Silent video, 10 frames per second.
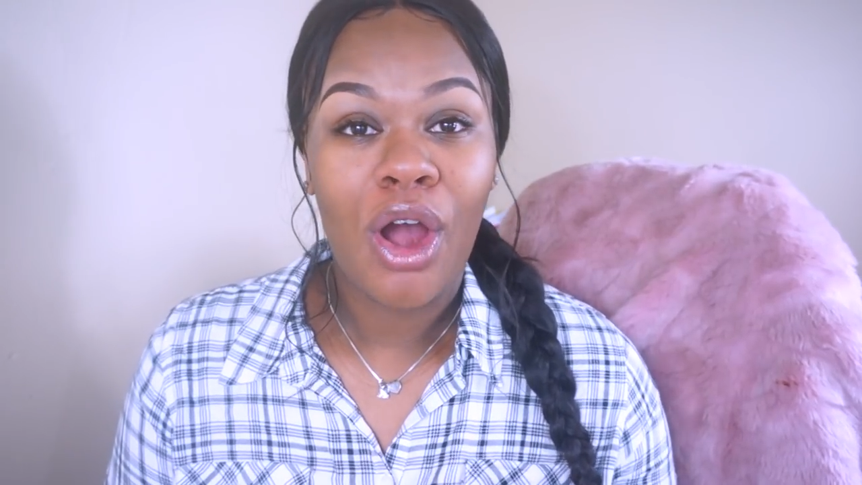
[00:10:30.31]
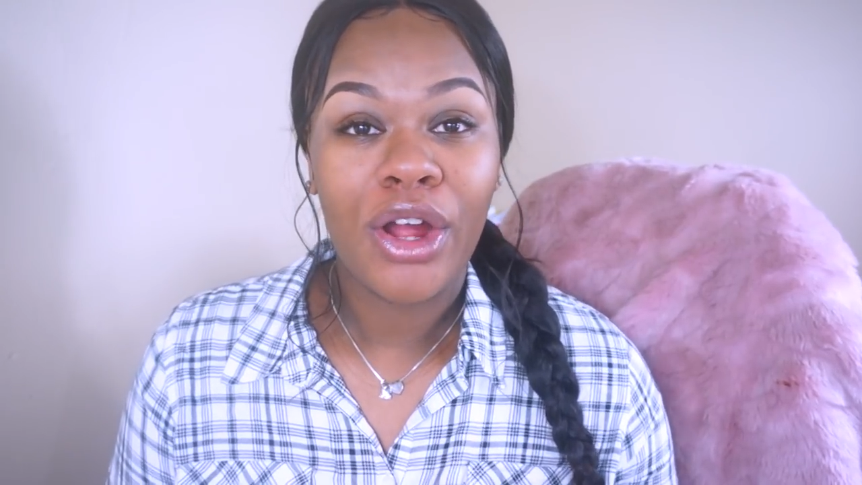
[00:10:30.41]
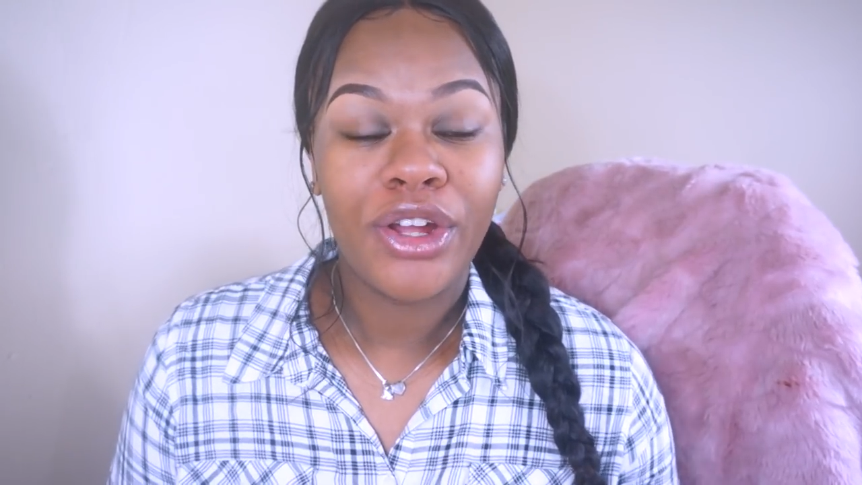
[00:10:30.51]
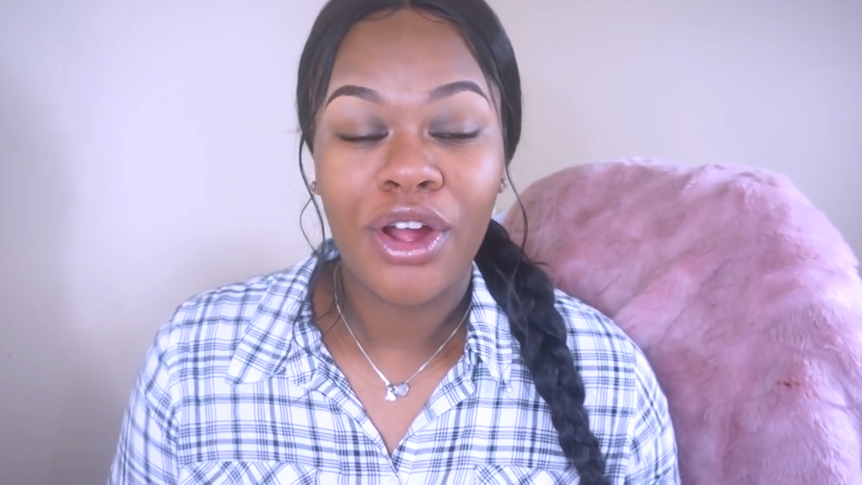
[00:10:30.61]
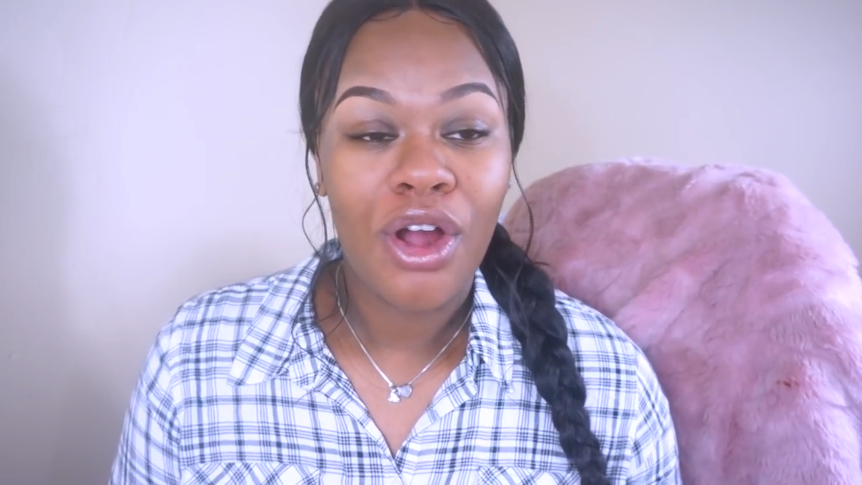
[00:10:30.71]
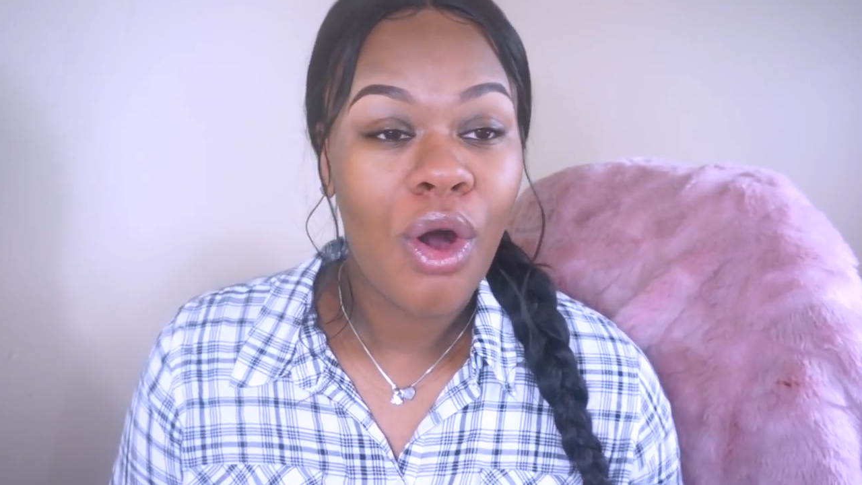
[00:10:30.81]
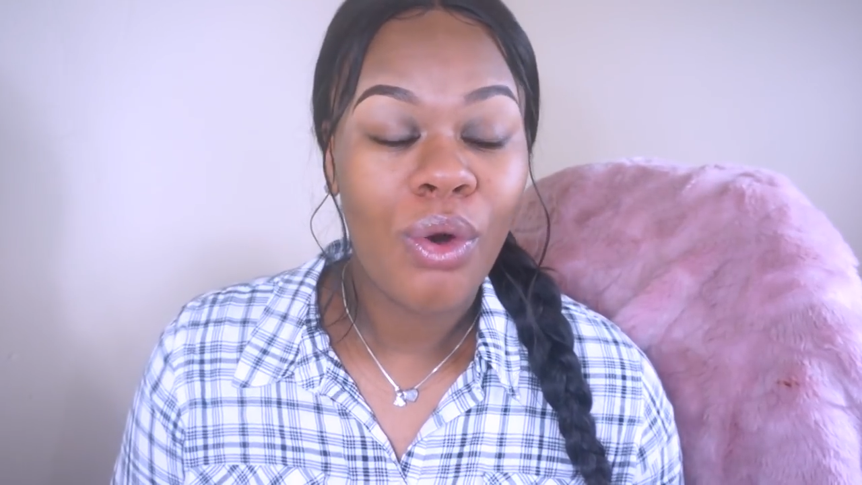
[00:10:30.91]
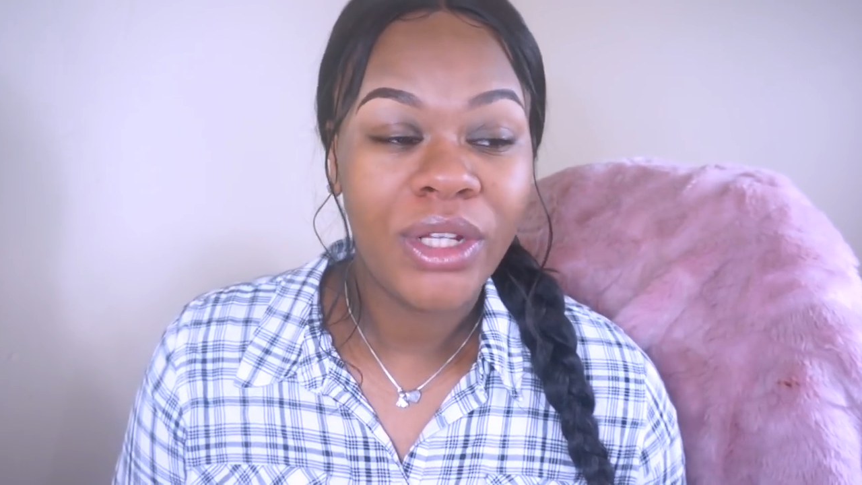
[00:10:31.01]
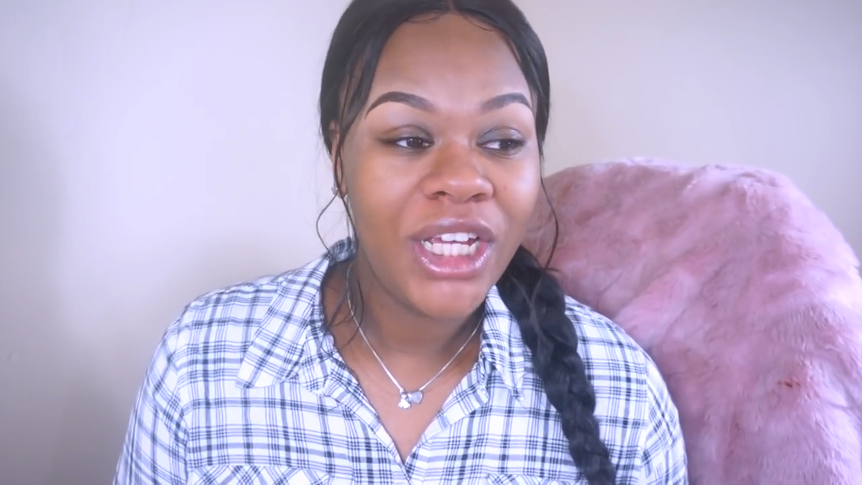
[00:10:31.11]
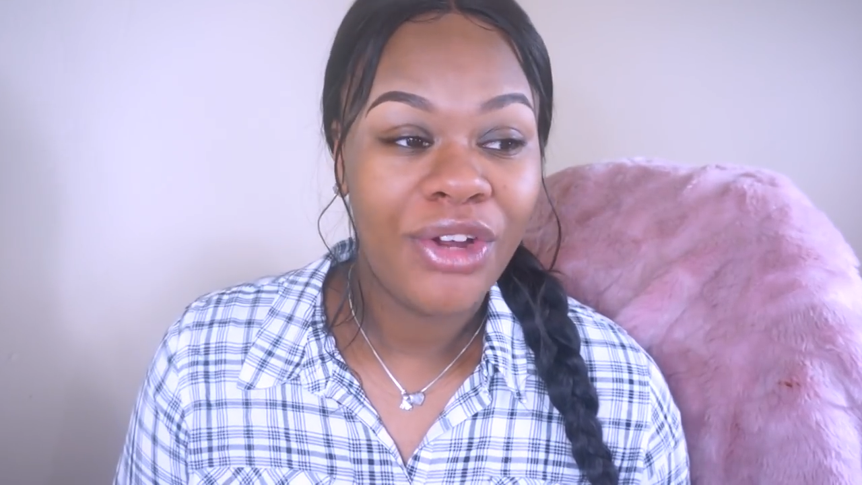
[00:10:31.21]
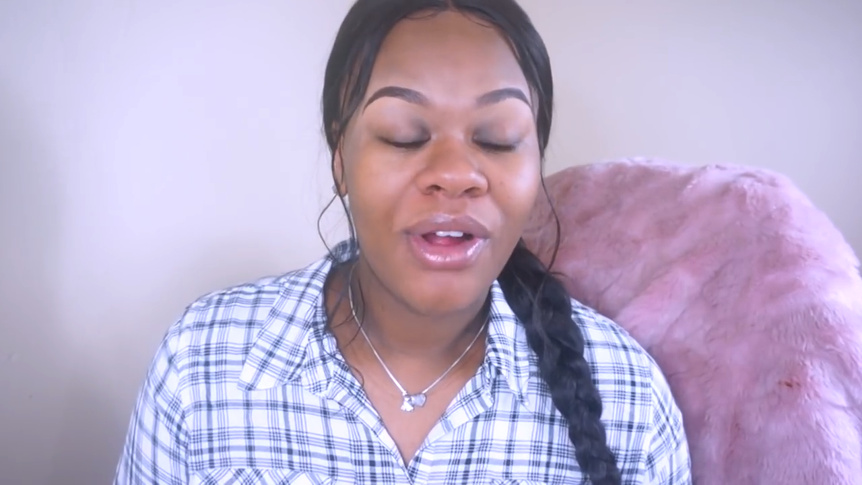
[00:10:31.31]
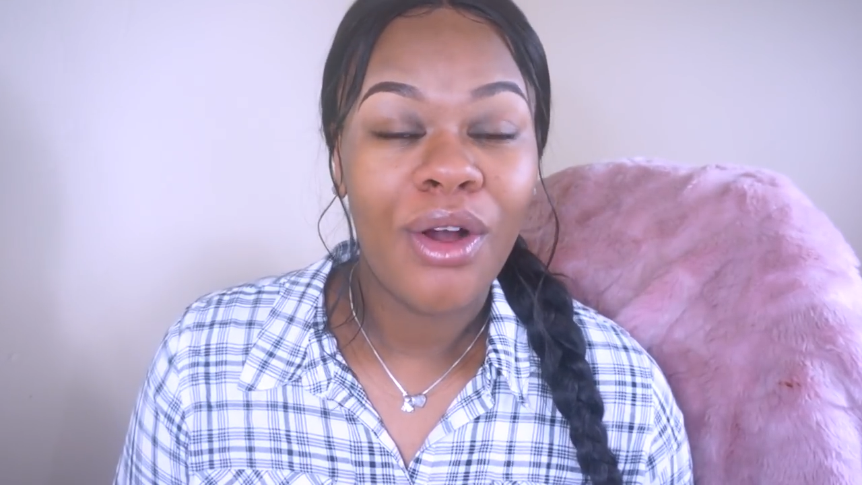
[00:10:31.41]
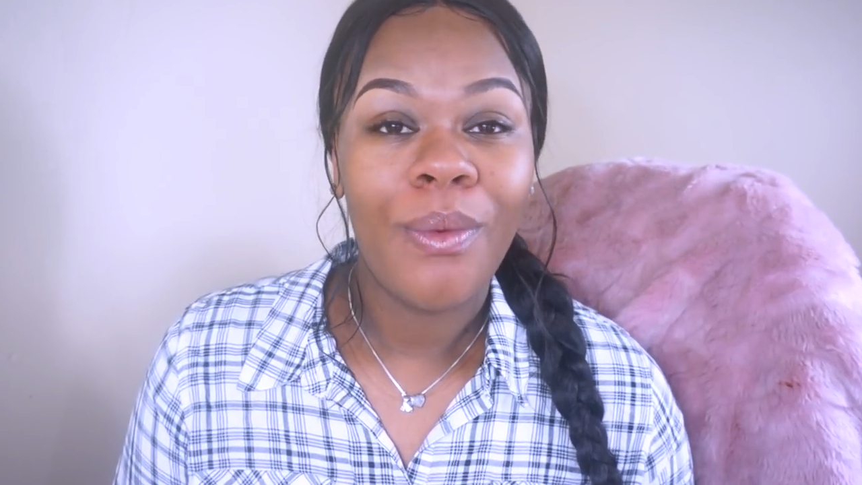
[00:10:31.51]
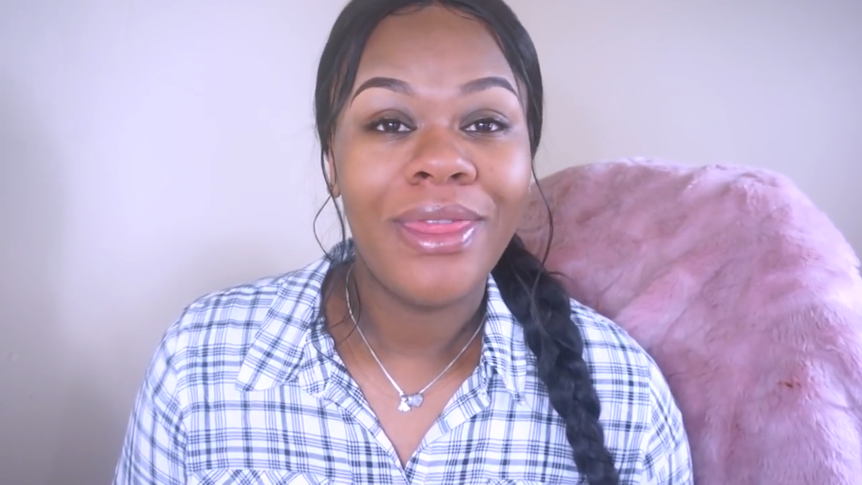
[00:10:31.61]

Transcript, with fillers: are your holy grail